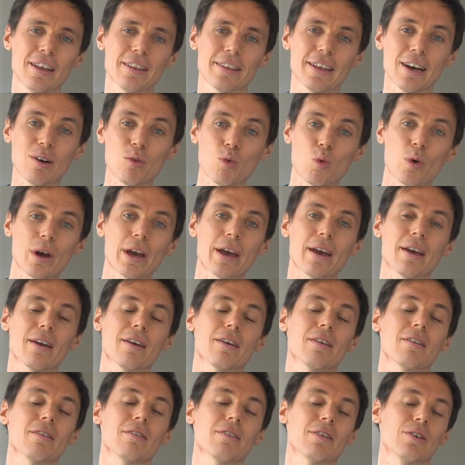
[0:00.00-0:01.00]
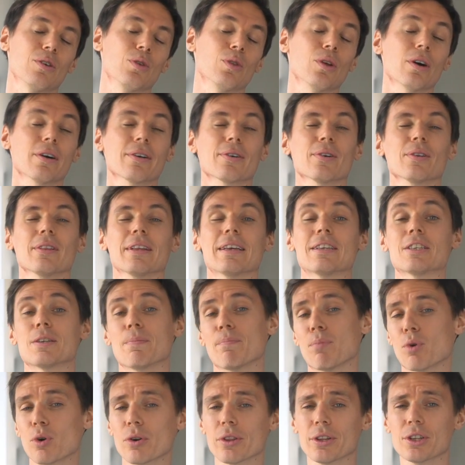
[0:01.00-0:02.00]
That way, you not only
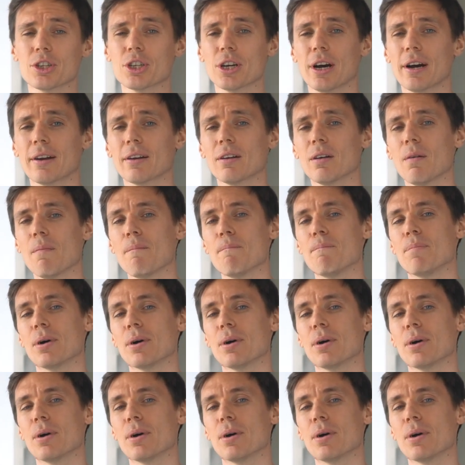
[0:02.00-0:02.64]
support the channel,